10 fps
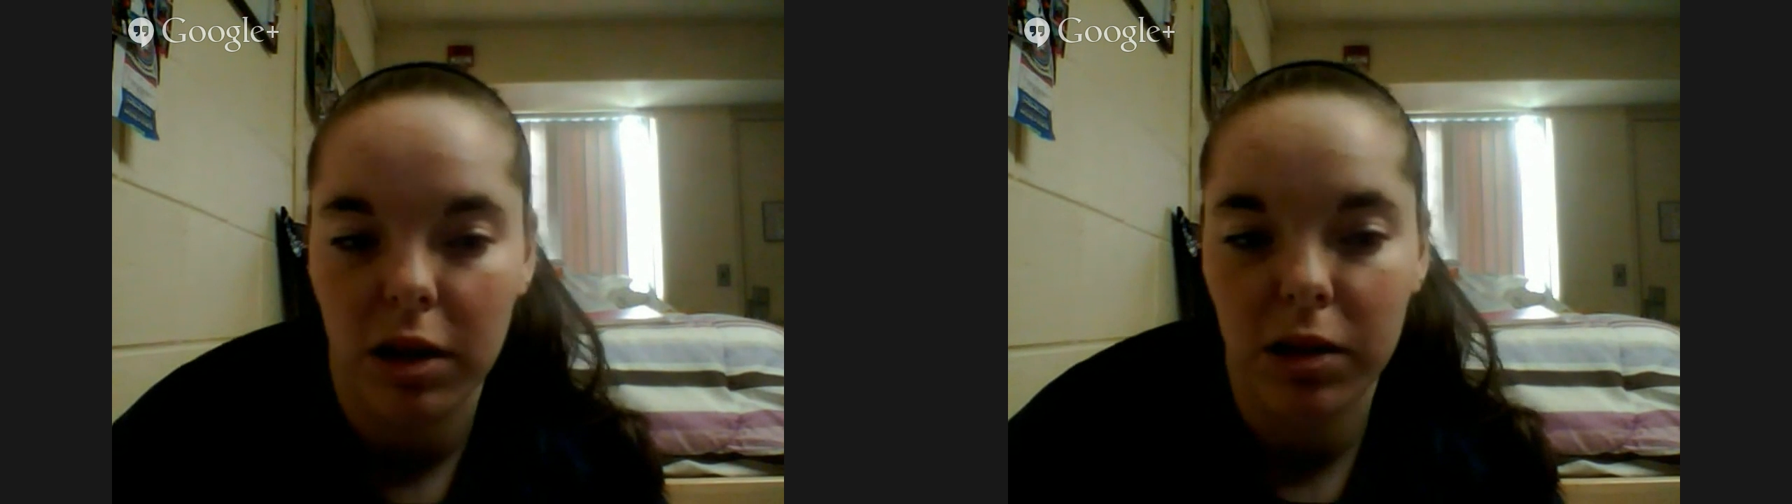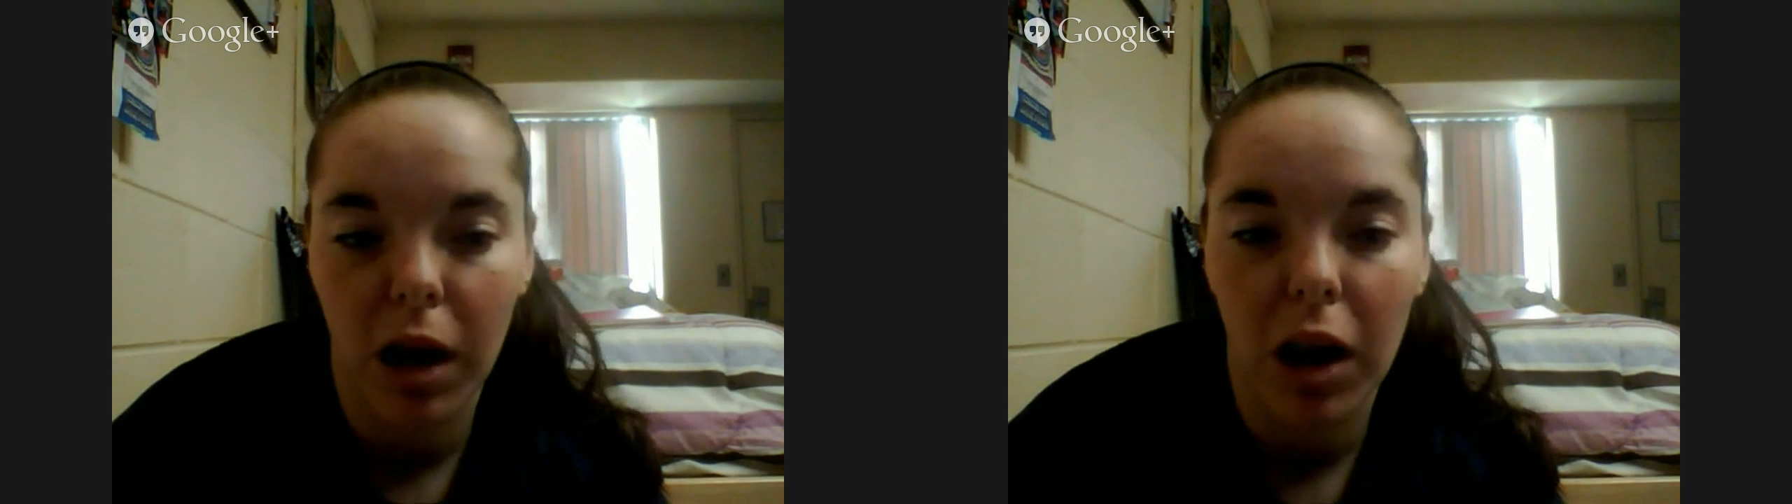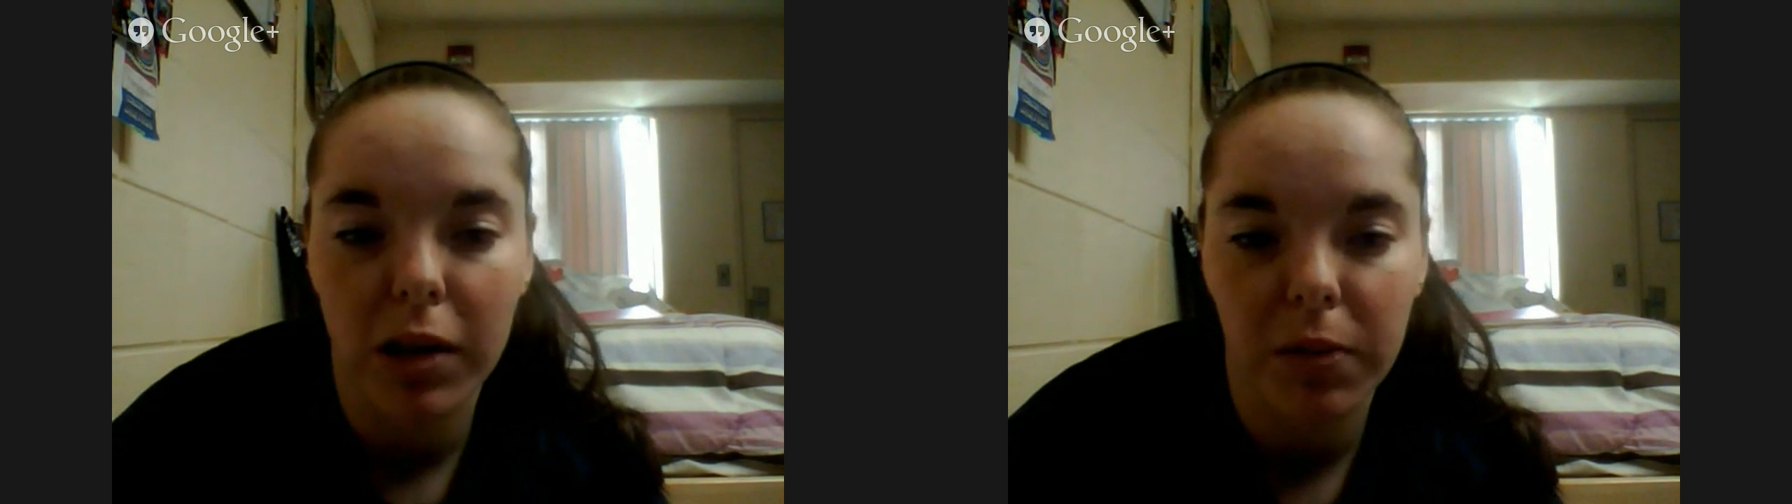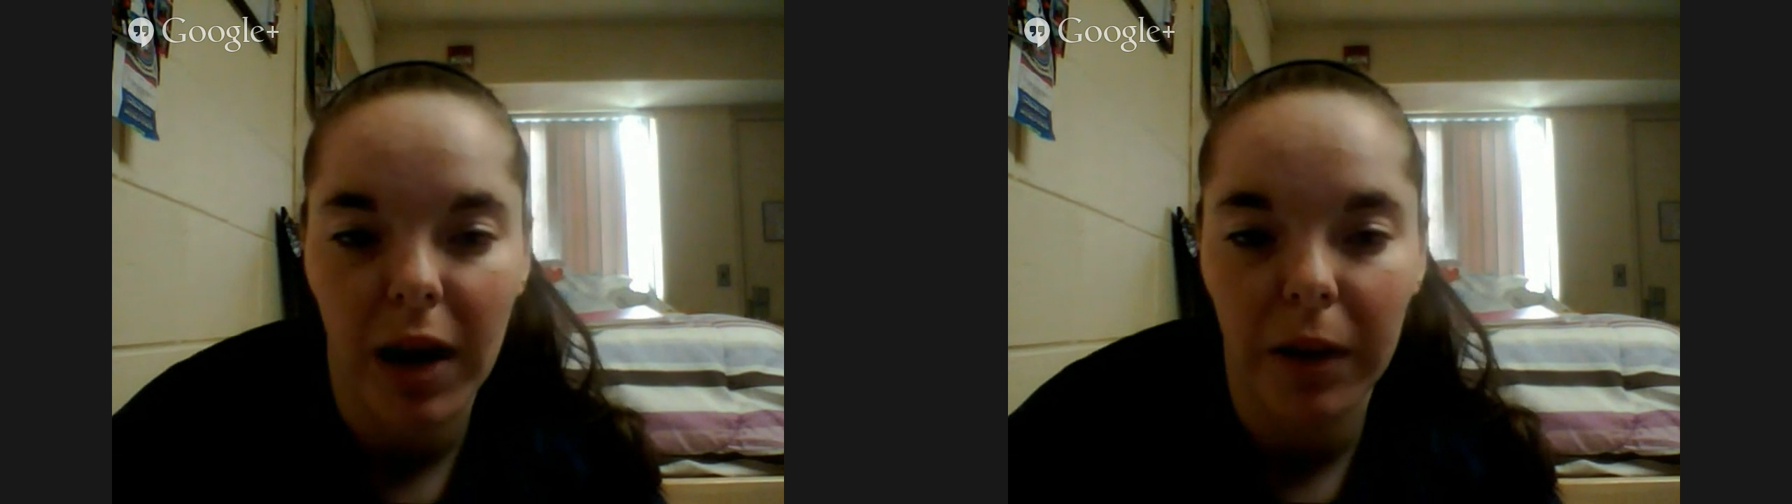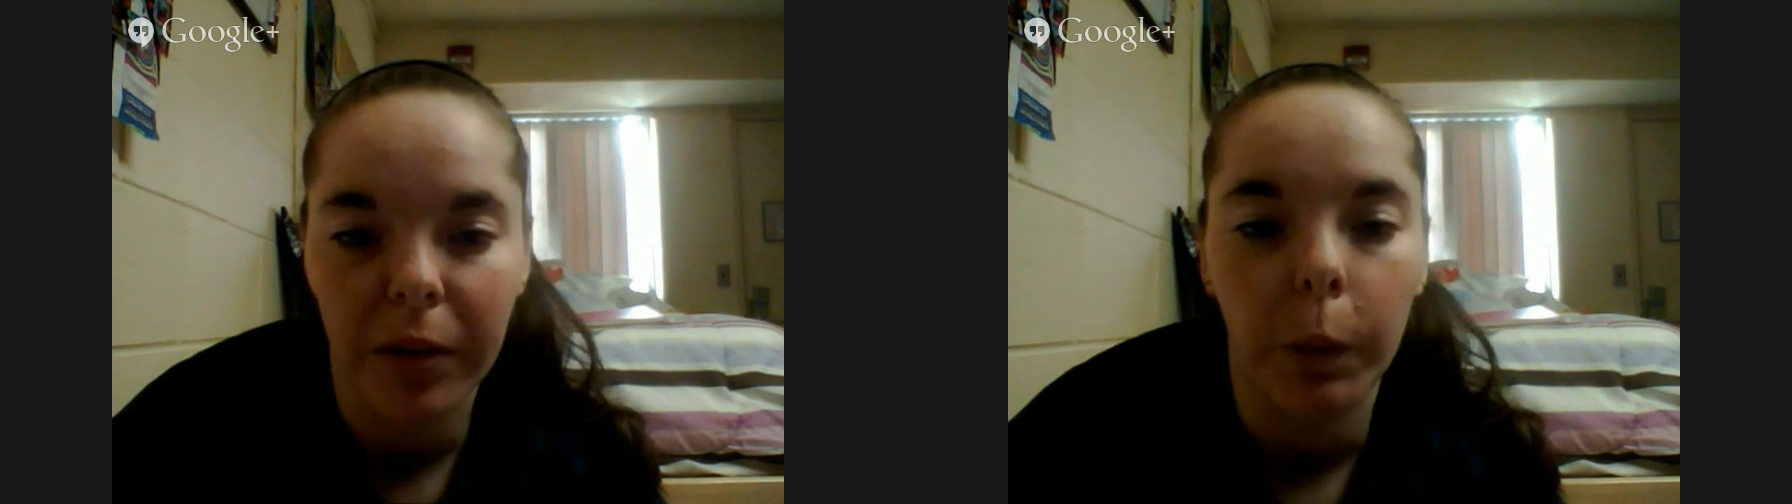adults
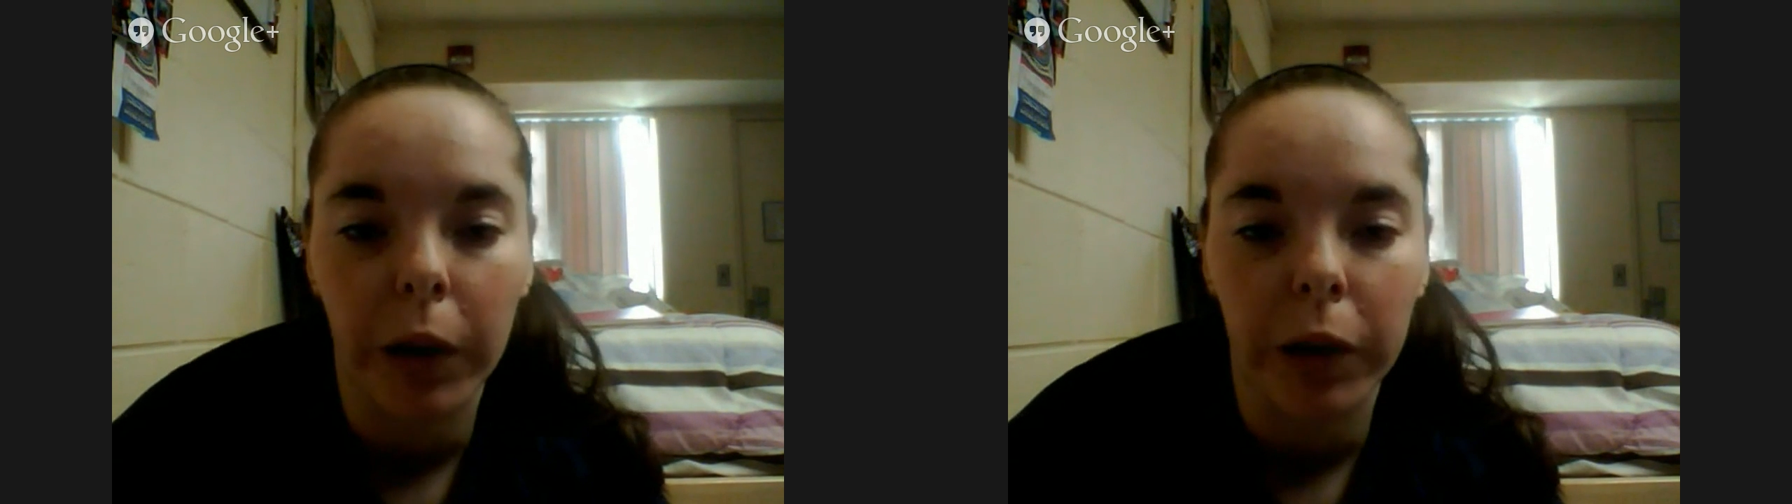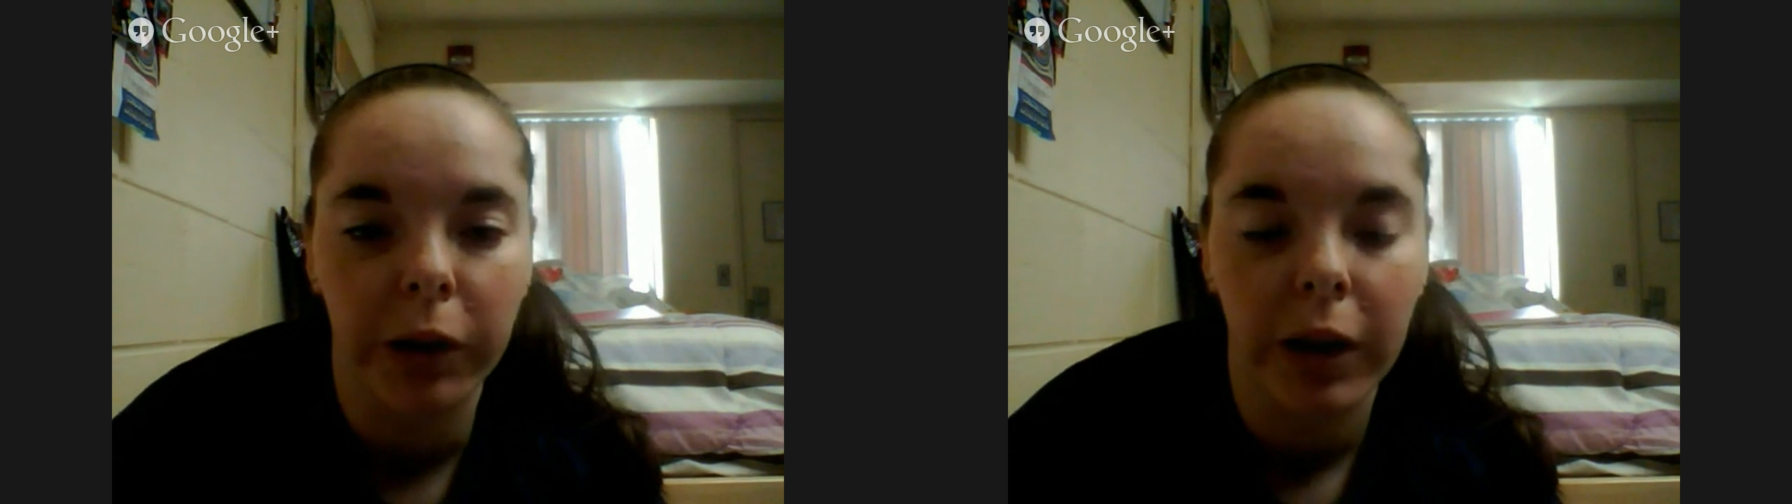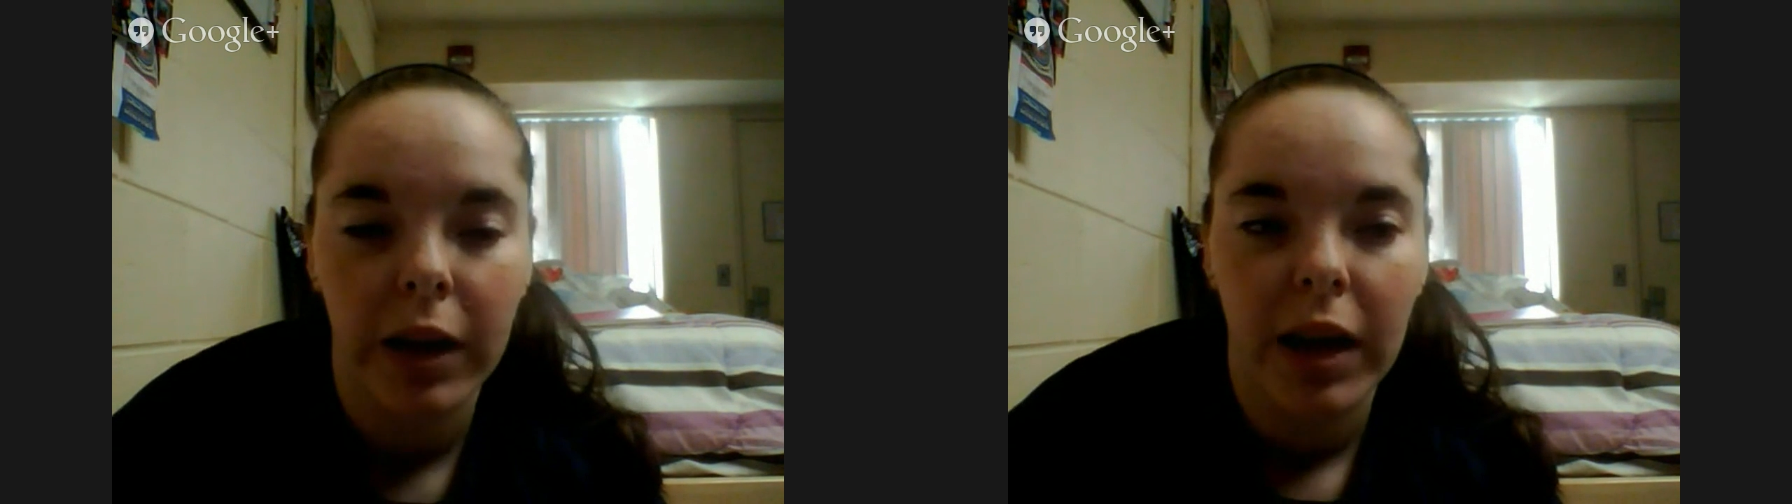around the world